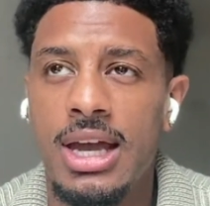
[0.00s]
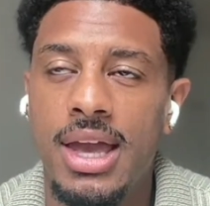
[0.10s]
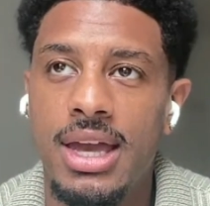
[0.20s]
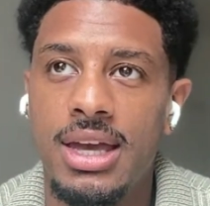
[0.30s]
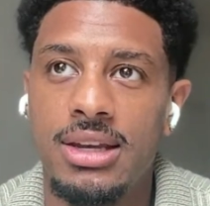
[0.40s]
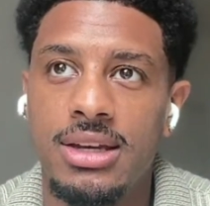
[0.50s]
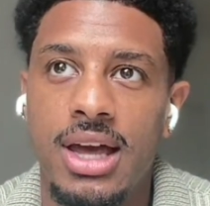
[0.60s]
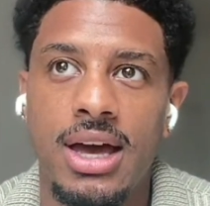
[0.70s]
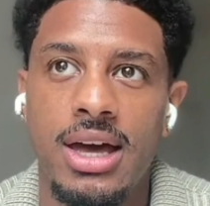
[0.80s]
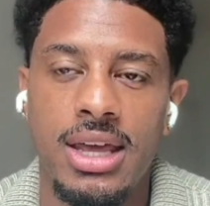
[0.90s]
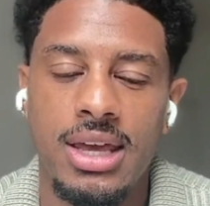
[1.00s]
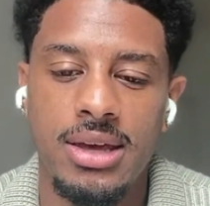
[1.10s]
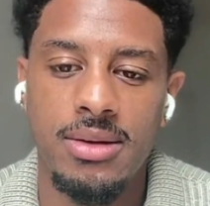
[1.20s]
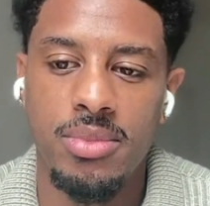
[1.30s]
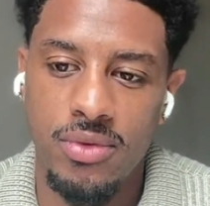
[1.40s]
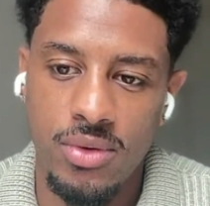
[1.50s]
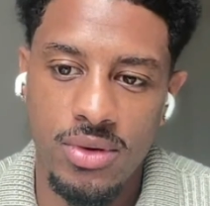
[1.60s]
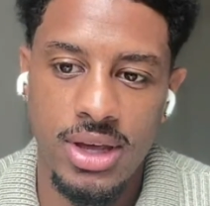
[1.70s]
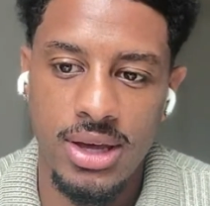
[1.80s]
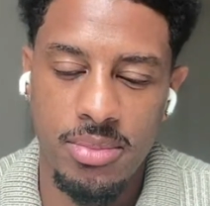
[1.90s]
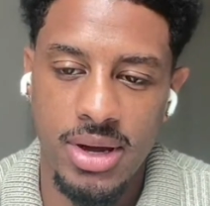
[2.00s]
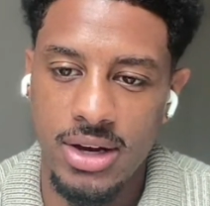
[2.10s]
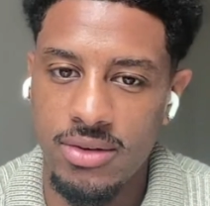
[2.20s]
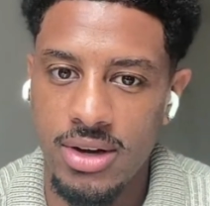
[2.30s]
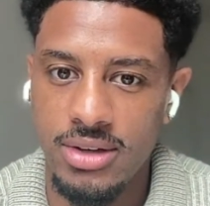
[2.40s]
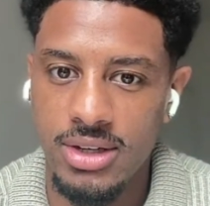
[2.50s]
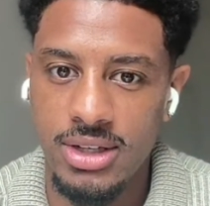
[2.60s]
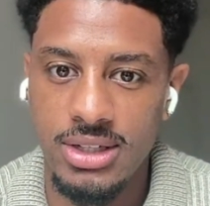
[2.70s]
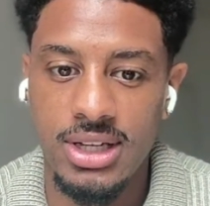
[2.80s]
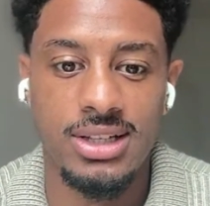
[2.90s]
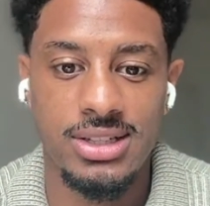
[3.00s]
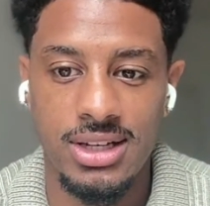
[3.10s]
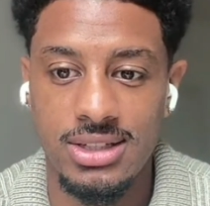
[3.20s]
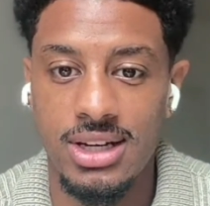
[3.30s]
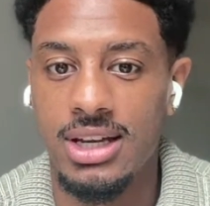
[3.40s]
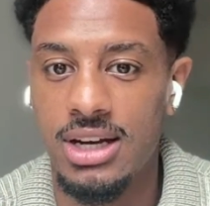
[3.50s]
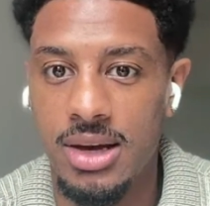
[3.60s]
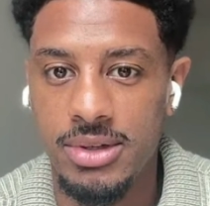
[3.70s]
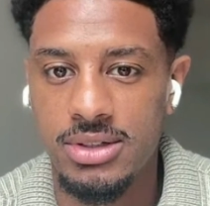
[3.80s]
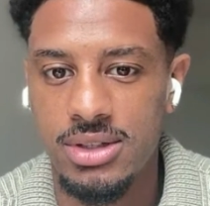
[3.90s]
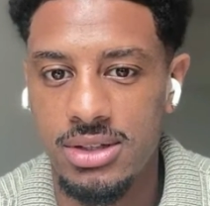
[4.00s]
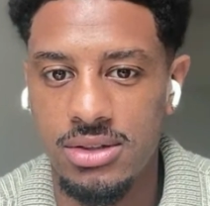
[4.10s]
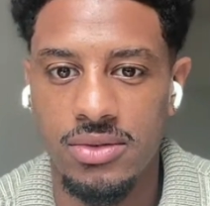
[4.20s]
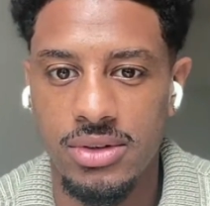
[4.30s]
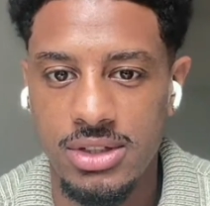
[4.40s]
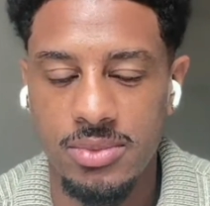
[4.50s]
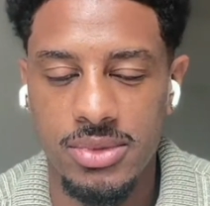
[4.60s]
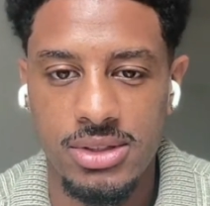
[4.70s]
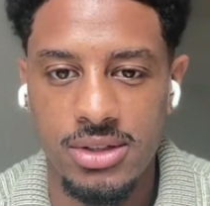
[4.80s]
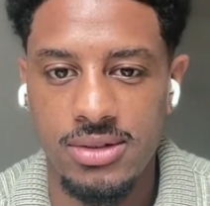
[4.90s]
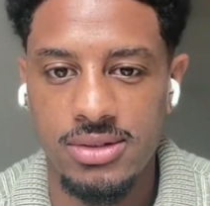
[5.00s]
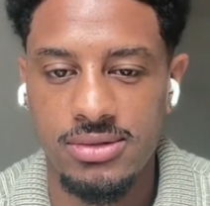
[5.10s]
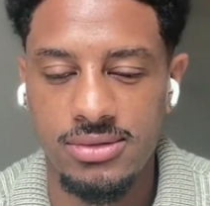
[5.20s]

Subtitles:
and had a before that background in data science and economics at the University of Minnesota.